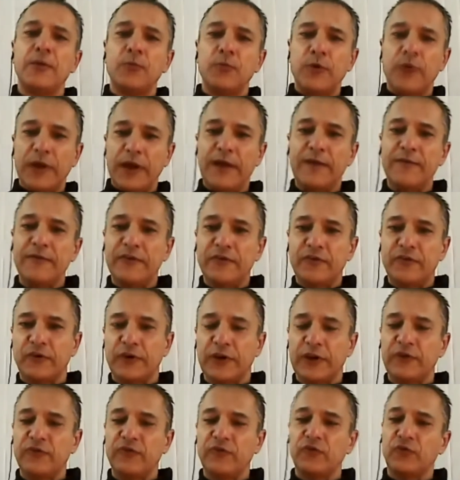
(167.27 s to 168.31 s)
We have these
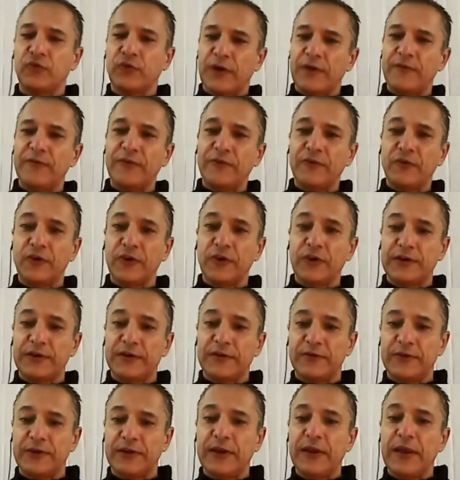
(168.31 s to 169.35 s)
connections, we have this
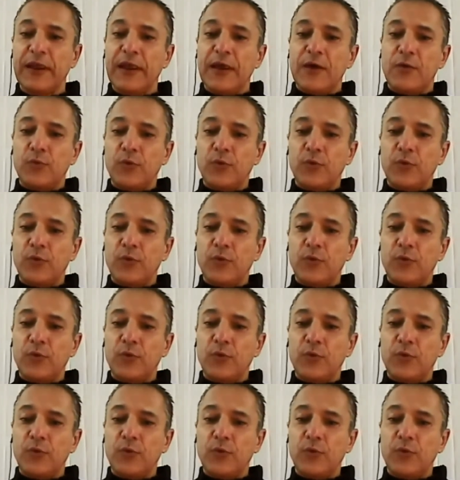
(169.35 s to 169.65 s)
connectivity.